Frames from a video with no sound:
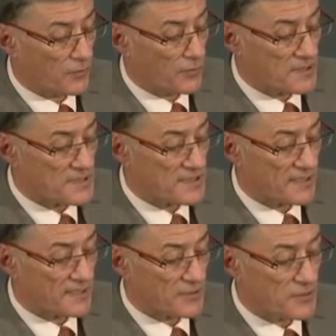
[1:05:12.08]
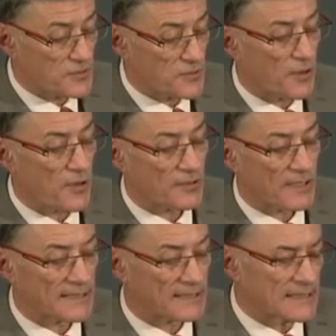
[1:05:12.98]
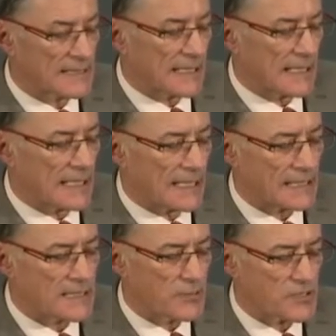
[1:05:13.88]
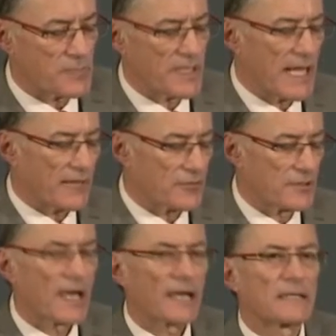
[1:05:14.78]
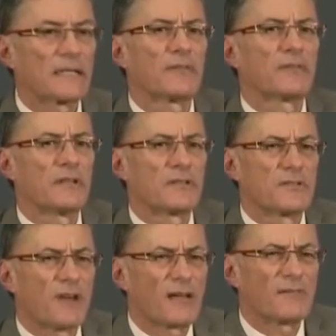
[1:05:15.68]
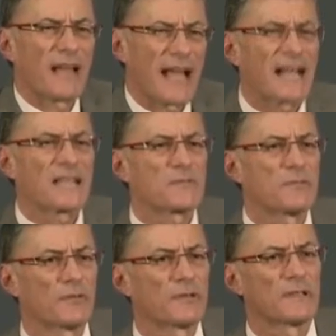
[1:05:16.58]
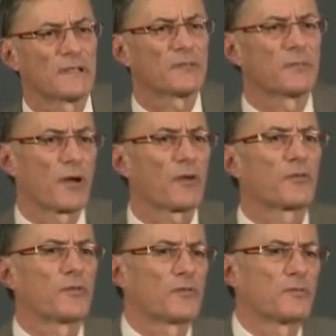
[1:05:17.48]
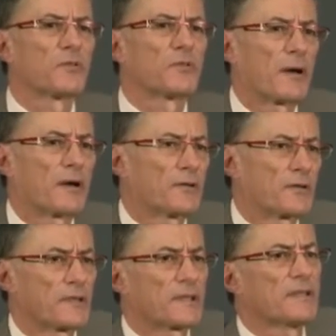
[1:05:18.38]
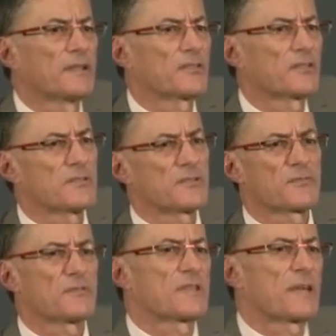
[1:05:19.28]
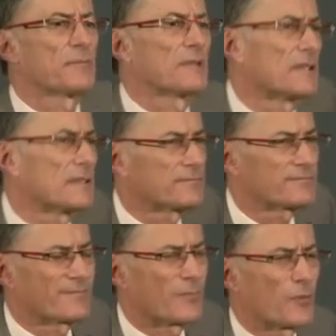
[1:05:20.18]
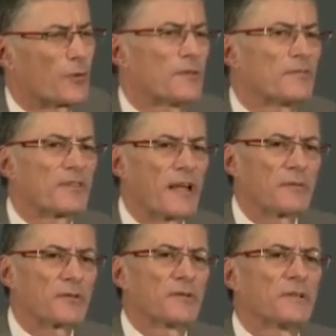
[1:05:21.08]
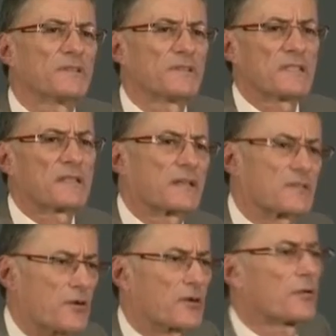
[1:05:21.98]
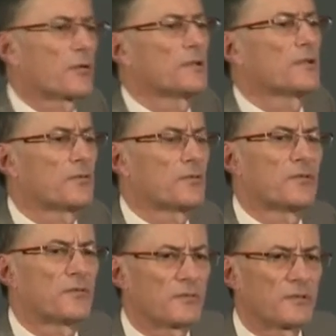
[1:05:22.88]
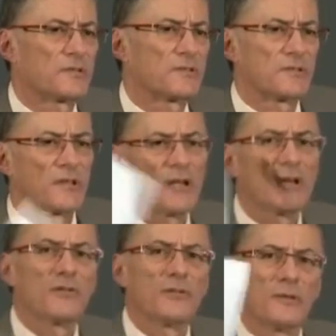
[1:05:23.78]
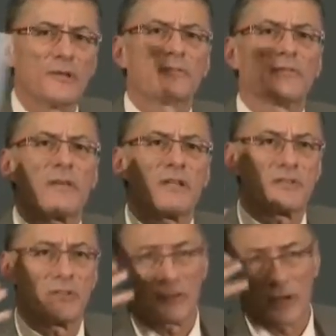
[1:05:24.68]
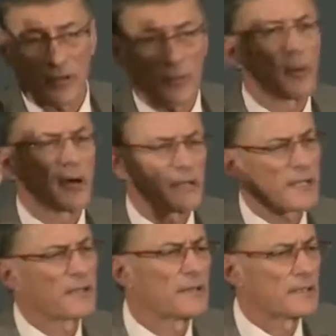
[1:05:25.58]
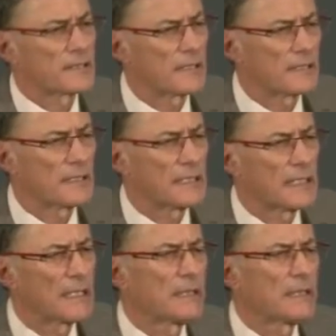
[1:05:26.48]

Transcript: Was there use of bronchodilator? Actually, what's been after 9/11 is not asthma, really. There's been all sorts of respiratory conditions resembling more an inflammatory disease like sarcoidosis, which is due to inflammation, a lot of the particulate there.